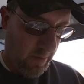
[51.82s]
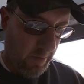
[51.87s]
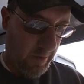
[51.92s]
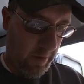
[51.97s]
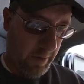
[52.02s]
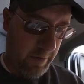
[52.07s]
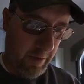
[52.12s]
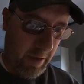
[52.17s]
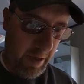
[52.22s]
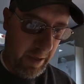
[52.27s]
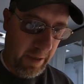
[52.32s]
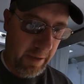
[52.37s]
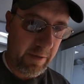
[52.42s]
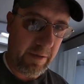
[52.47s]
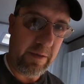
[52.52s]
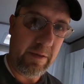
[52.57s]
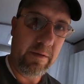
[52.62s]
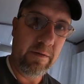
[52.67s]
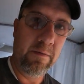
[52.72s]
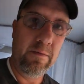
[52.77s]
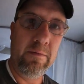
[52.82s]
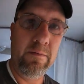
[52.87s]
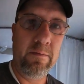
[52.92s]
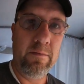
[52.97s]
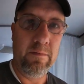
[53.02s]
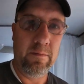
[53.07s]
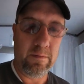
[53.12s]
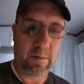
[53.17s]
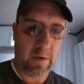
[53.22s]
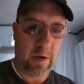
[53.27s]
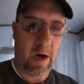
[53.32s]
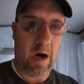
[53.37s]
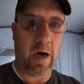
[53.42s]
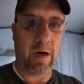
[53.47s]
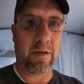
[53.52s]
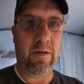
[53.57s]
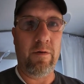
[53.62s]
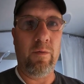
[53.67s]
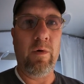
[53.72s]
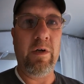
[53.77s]
looks like it's
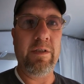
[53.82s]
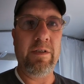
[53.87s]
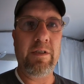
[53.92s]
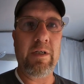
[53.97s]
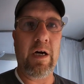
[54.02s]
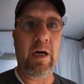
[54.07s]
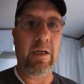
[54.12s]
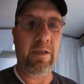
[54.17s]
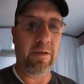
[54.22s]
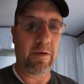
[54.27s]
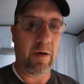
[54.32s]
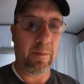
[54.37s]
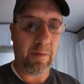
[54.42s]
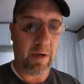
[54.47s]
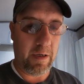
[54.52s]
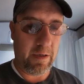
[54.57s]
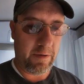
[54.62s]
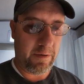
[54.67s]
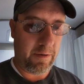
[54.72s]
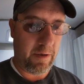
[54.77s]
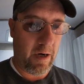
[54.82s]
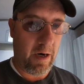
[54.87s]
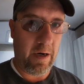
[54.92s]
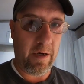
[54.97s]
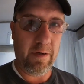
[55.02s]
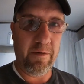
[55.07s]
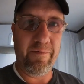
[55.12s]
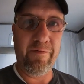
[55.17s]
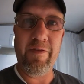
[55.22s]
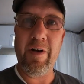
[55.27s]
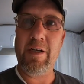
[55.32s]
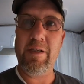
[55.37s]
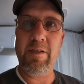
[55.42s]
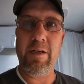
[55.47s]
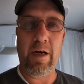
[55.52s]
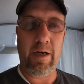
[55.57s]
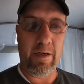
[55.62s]
cocked to one side, so I'm going to try and fix